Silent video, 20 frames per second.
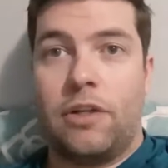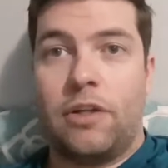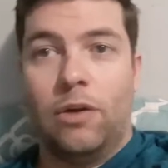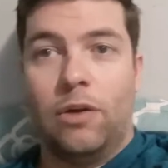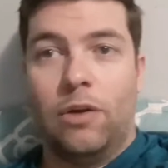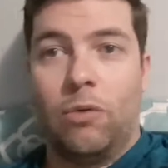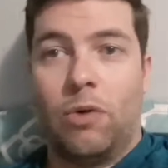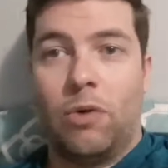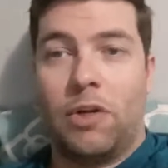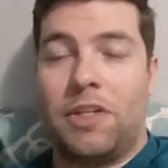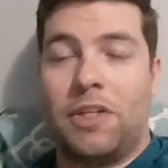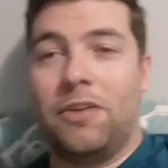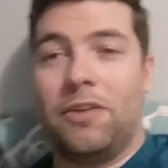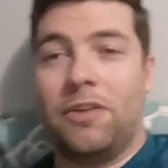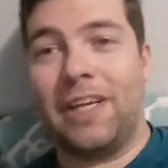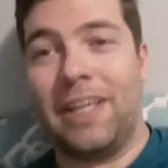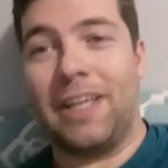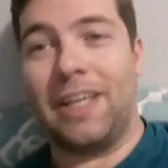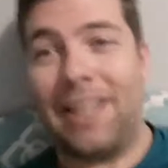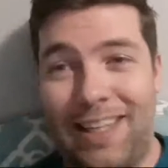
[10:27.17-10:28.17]
what do you
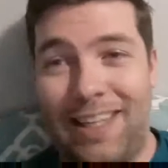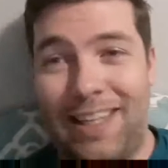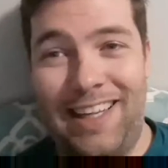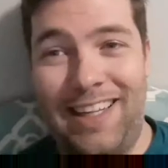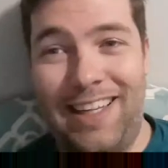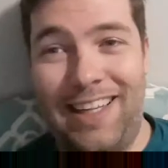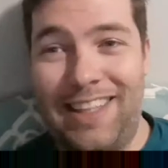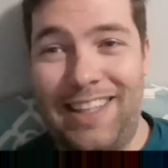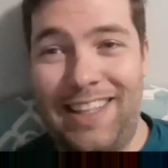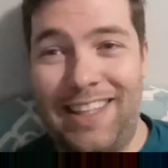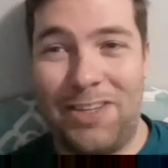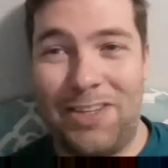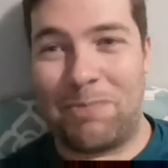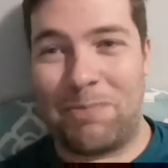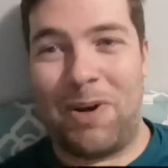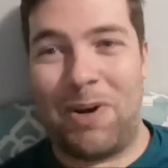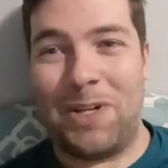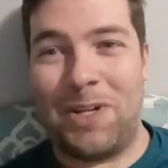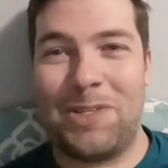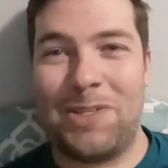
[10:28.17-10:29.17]
think the
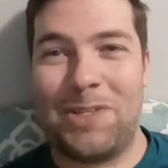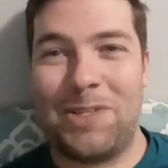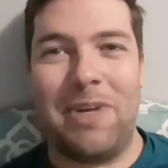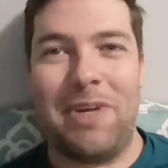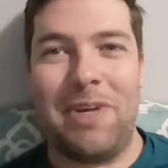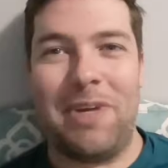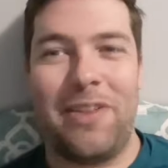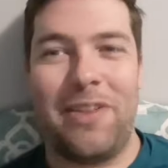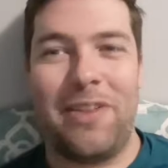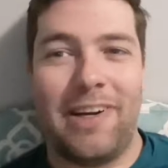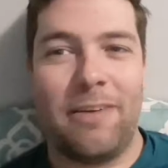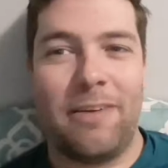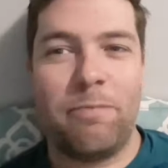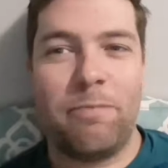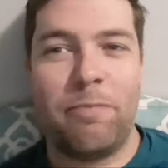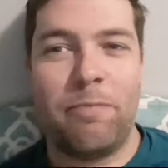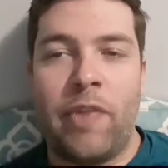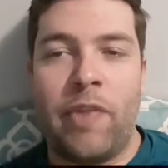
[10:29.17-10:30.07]
responses would be on there?